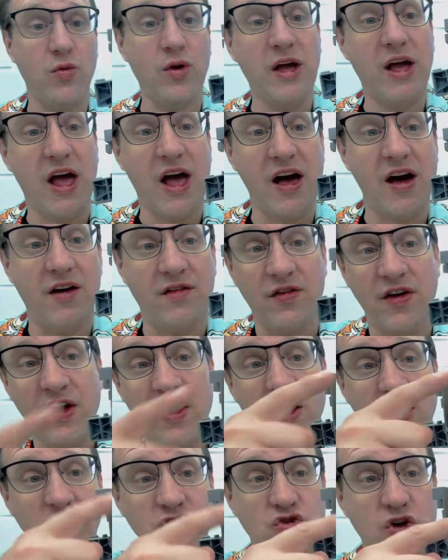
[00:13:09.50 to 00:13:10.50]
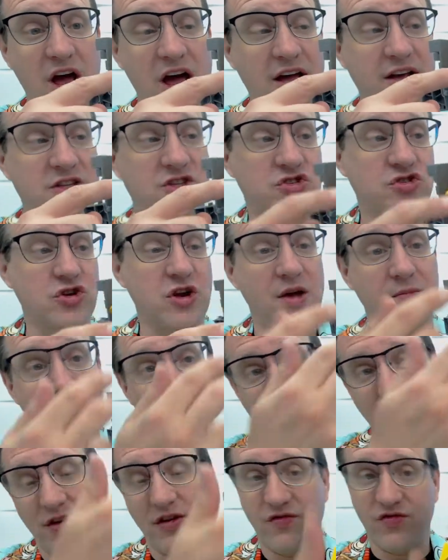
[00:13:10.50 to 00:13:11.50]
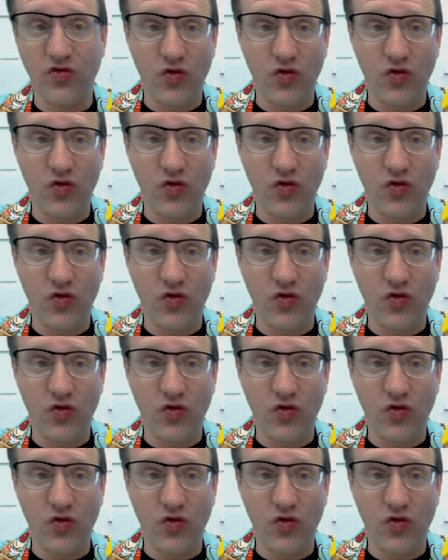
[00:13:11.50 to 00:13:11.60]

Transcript: We have Dragstrip and, of